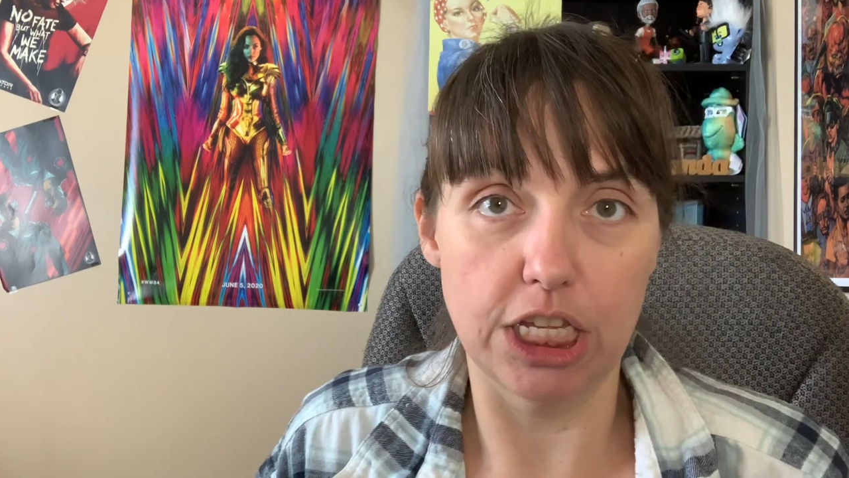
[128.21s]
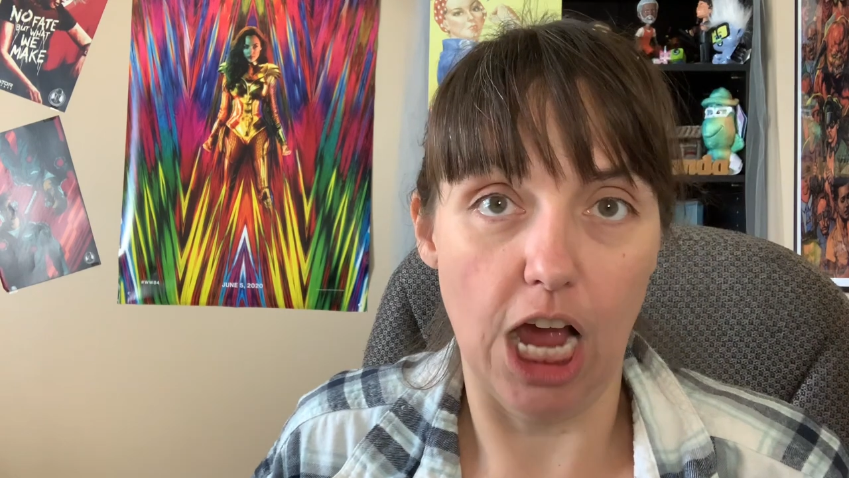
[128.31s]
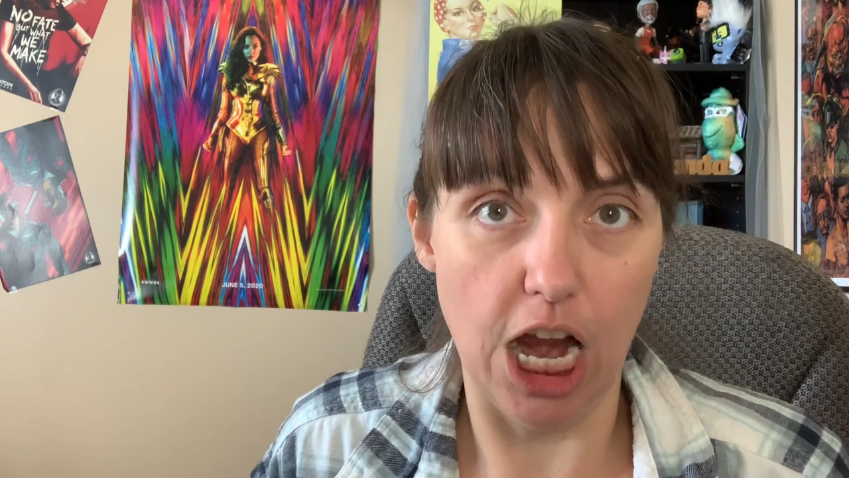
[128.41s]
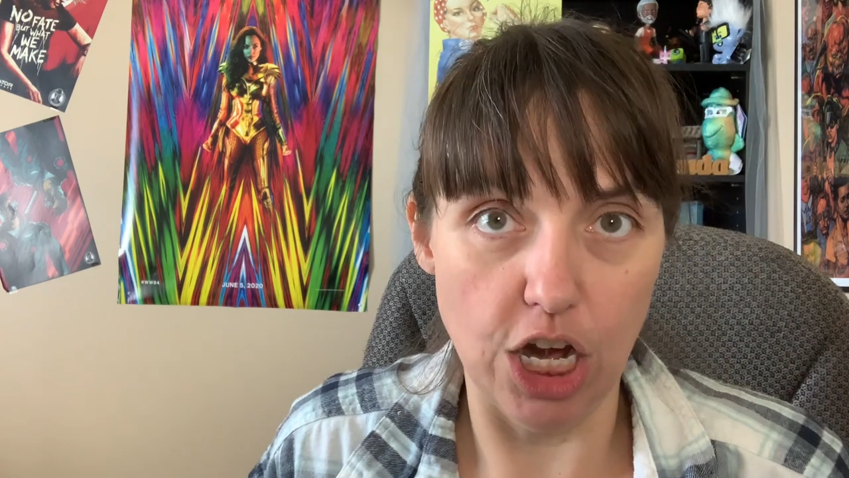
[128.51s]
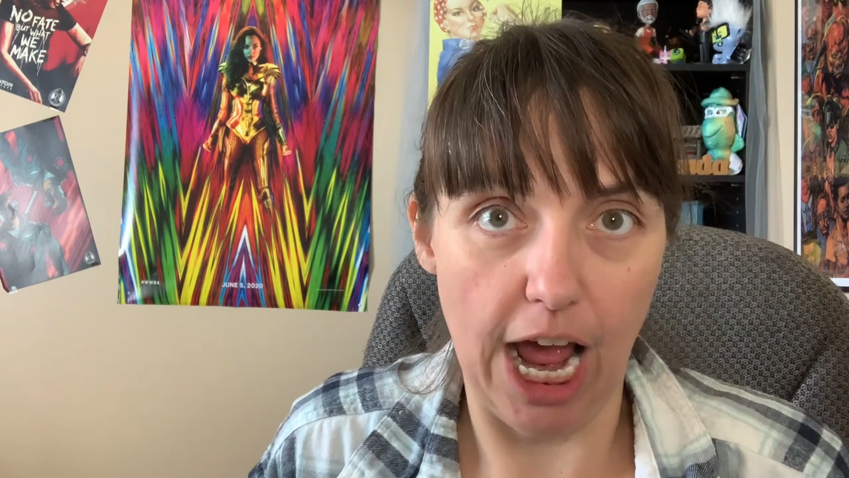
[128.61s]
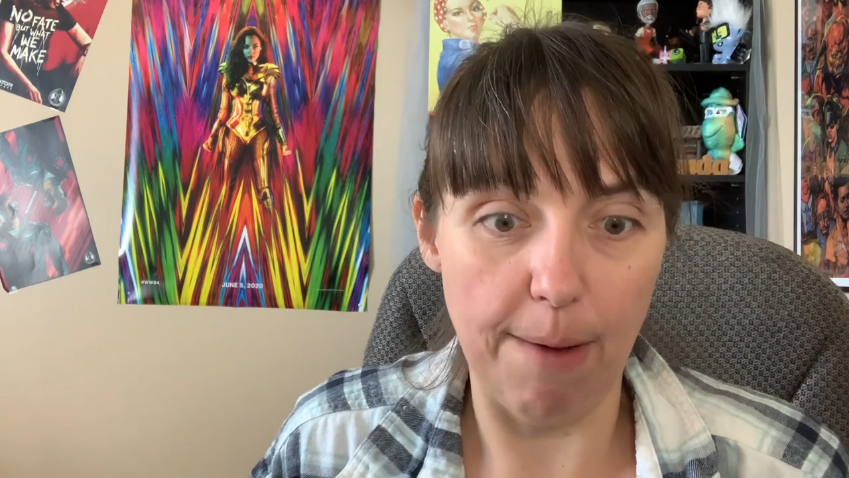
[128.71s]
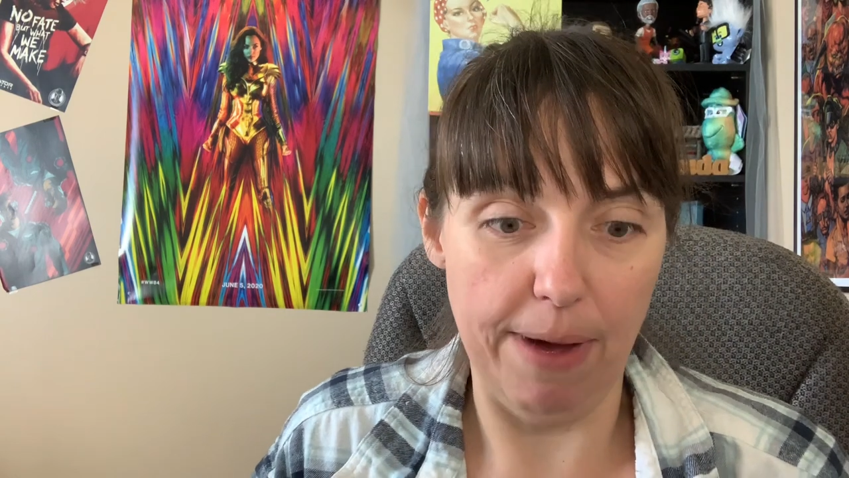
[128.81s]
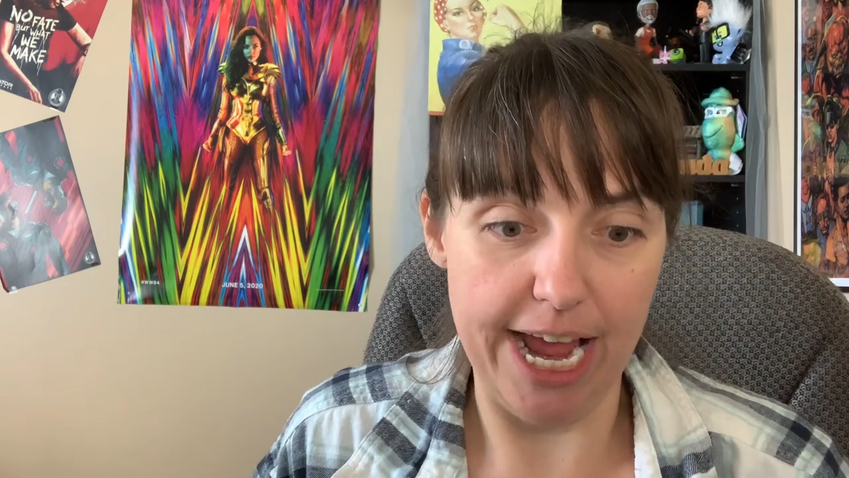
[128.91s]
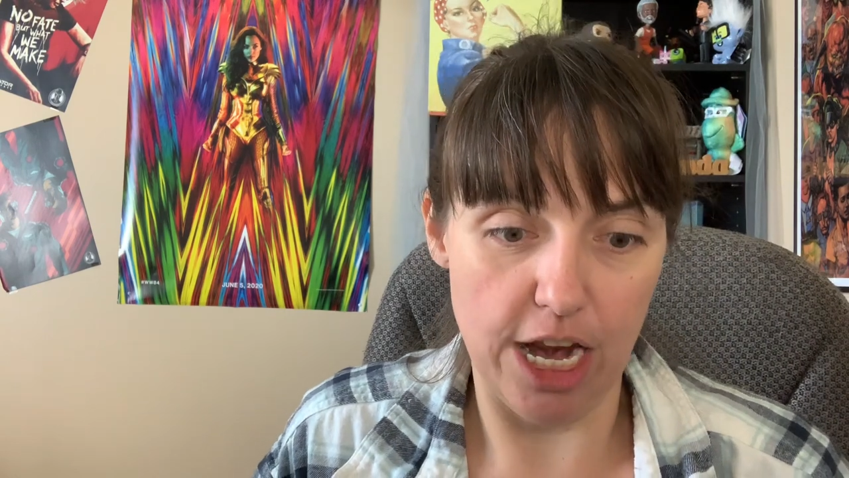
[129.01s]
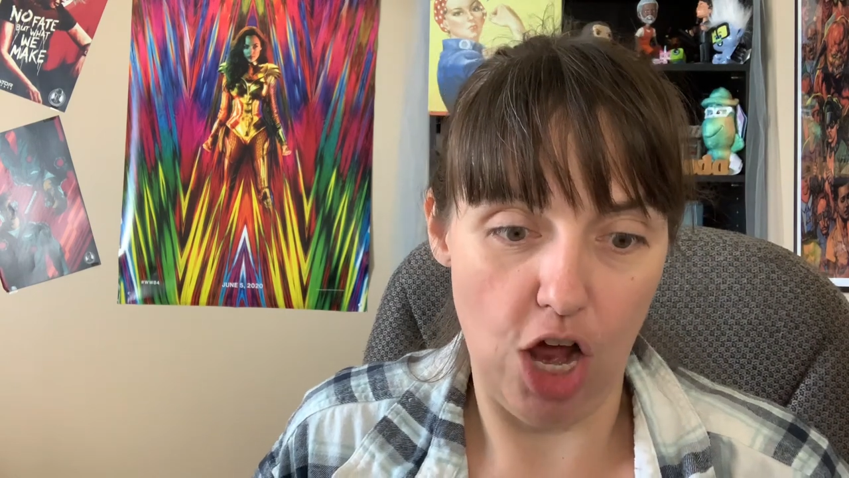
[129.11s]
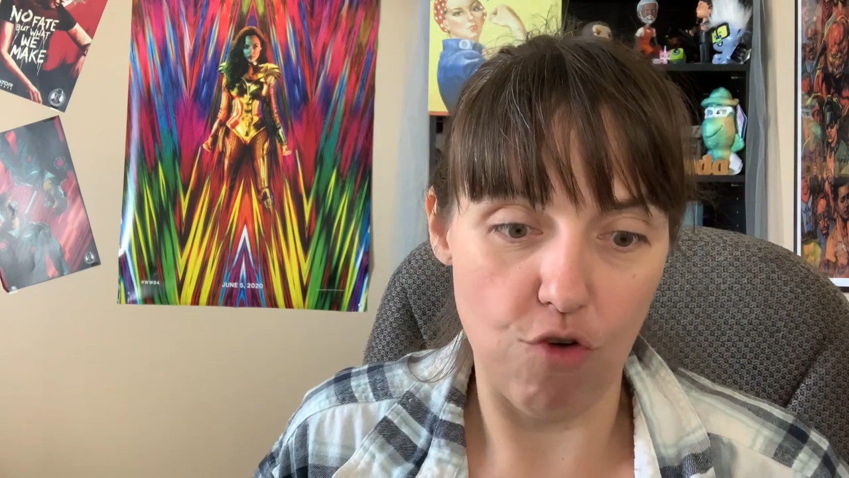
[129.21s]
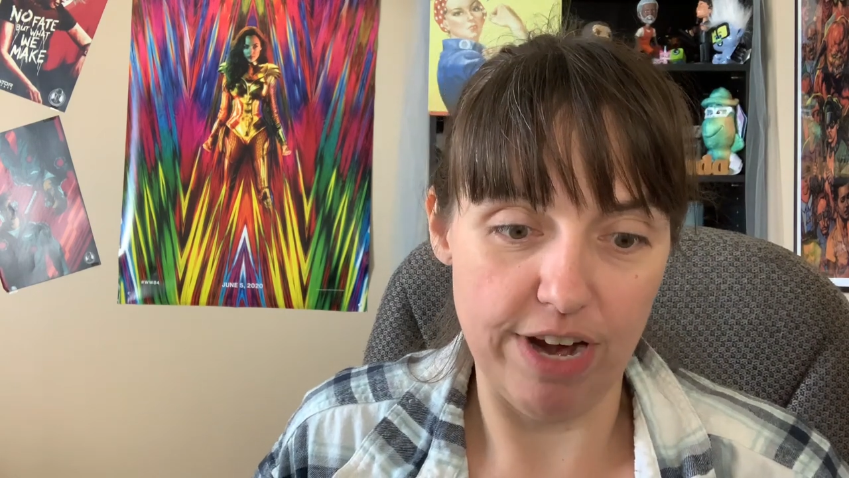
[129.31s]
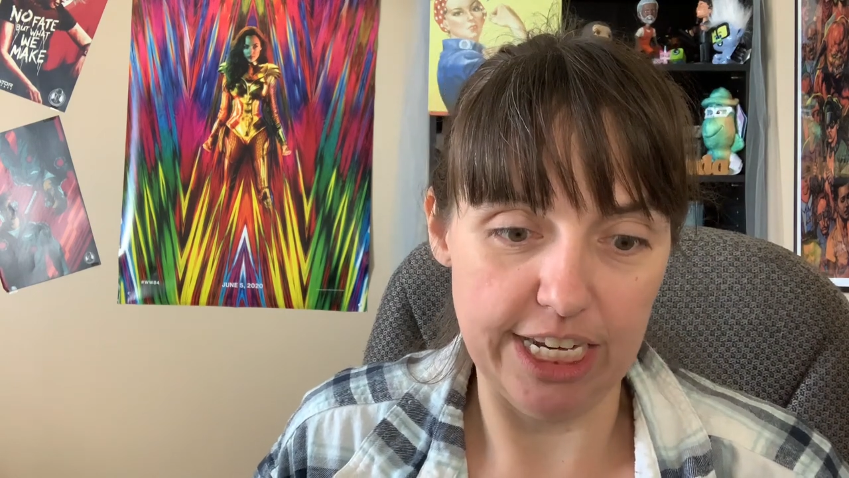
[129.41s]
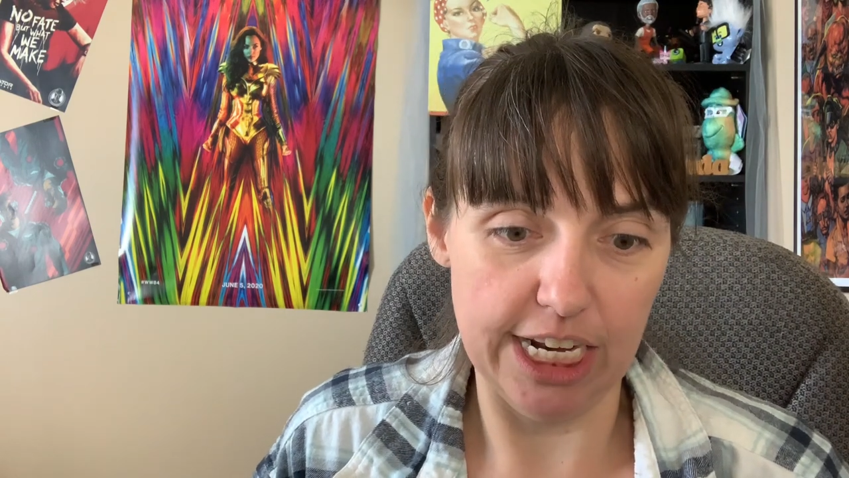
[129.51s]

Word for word: the under. I'll buy it all, Rick.